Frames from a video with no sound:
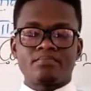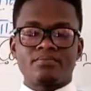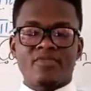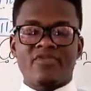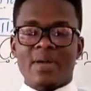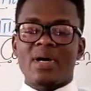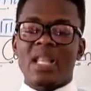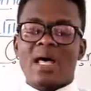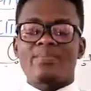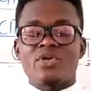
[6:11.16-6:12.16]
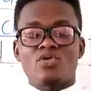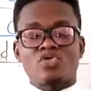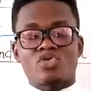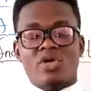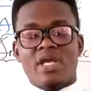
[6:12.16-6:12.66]
verbal
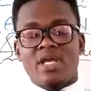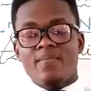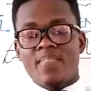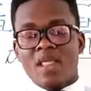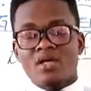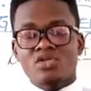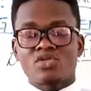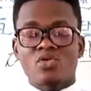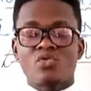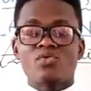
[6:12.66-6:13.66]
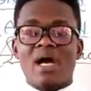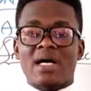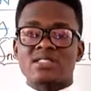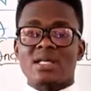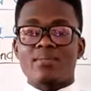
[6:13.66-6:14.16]
abuse, okay? So,
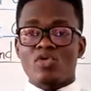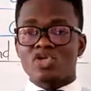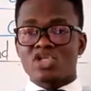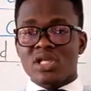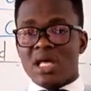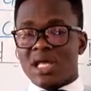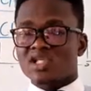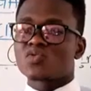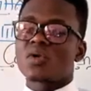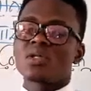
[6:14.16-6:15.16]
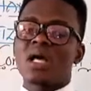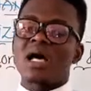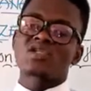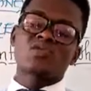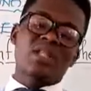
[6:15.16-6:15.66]
and emotional as well
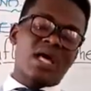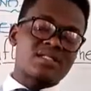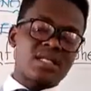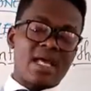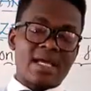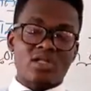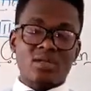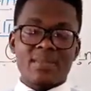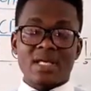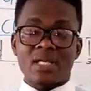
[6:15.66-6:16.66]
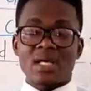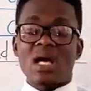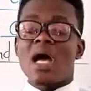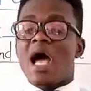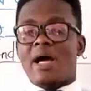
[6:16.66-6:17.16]
as economic
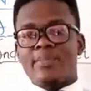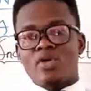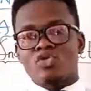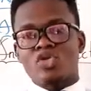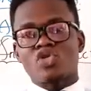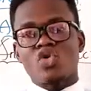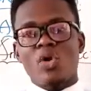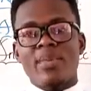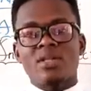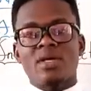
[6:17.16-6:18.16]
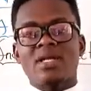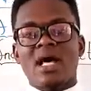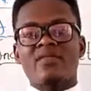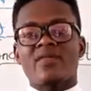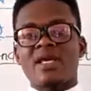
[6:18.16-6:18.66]
abuse. So we'll be looking
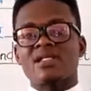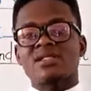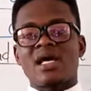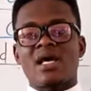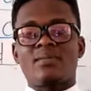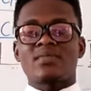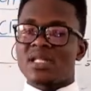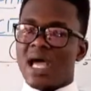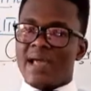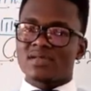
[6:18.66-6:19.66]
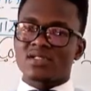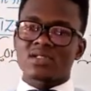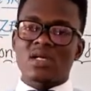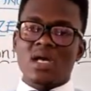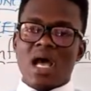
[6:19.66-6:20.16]
at these
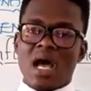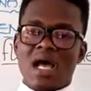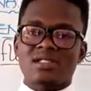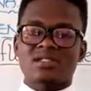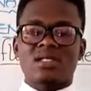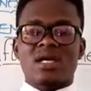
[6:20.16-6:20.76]
types as